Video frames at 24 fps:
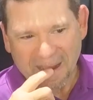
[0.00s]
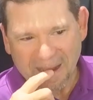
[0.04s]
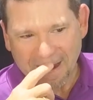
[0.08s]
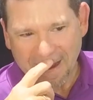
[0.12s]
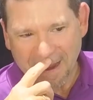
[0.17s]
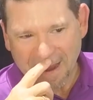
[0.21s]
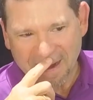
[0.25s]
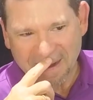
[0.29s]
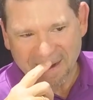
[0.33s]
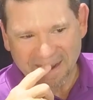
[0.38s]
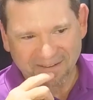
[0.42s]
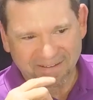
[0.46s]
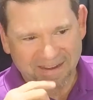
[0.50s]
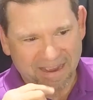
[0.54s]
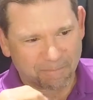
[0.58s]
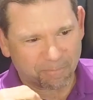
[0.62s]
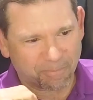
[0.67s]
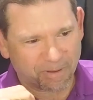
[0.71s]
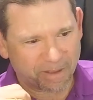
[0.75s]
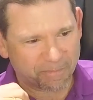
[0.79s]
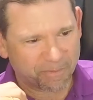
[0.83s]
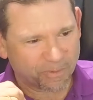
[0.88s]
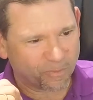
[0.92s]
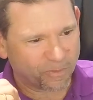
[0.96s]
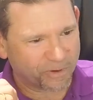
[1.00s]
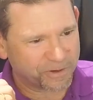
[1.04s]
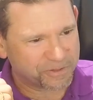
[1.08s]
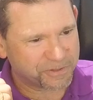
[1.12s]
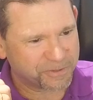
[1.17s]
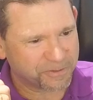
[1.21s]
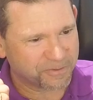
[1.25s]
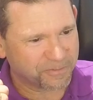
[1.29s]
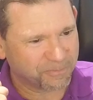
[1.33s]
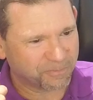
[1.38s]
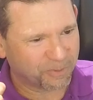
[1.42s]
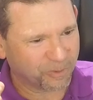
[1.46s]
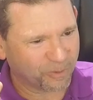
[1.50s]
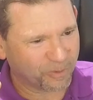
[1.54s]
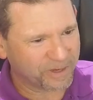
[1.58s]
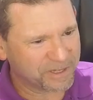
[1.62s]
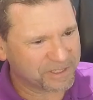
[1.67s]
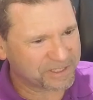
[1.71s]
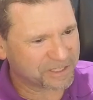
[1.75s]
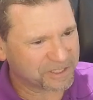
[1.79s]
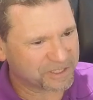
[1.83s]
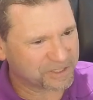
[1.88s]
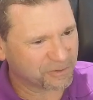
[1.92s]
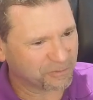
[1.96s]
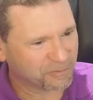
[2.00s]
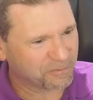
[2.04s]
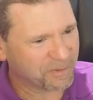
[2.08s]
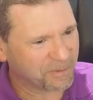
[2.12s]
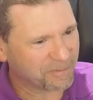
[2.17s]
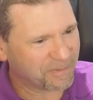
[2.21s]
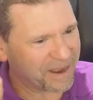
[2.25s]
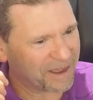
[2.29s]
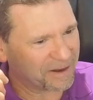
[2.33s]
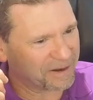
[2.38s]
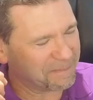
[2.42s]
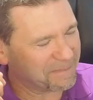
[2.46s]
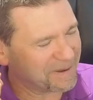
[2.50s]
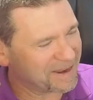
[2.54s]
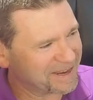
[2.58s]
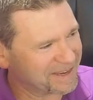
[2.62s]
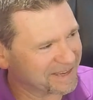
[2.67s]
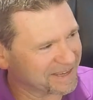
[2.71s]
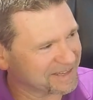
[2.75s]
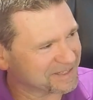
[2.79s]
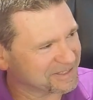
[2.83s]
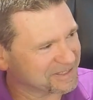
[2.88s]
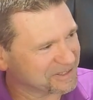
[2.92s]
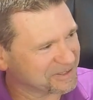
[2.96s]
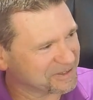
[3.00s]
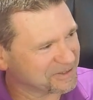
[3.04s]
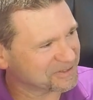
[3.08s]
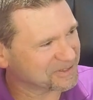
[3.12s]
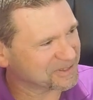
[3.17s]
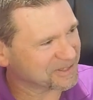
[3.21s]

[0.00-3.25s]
And I got probably 1 or 2 employees that still remember how to make it too.